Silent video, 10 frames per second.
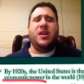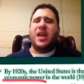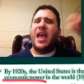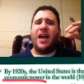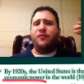
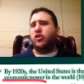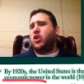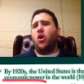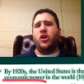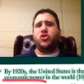after
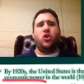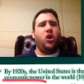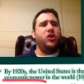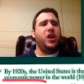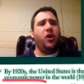the
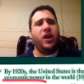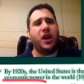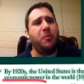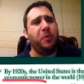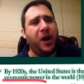Austro-Hungarian
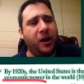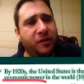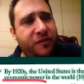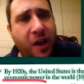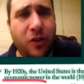Empire
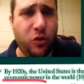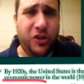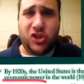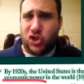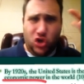fell, or
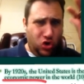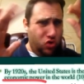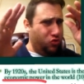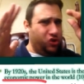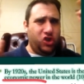this
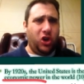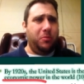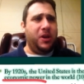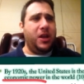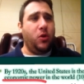new
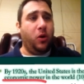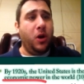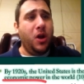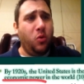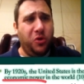Germany, or
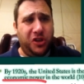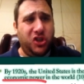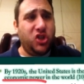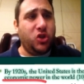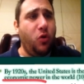the
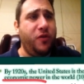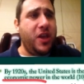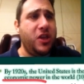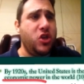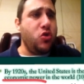
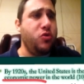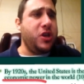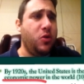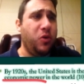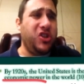Soviet
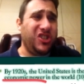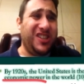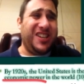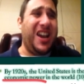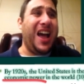Union, which is
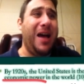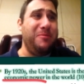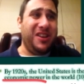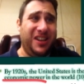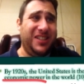
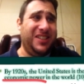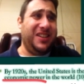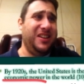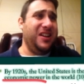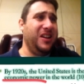communist?
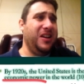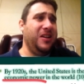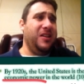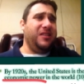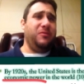
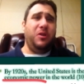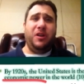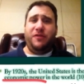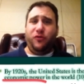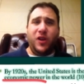We
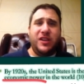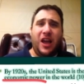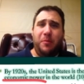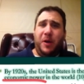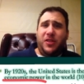already freaked
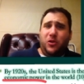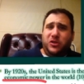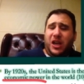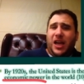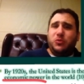out by those
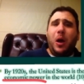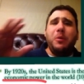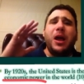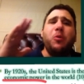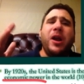guys. Why
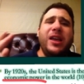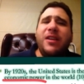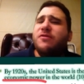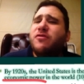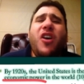would I want to
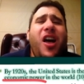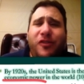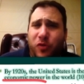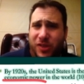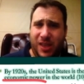get
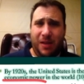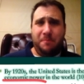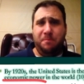involved with them?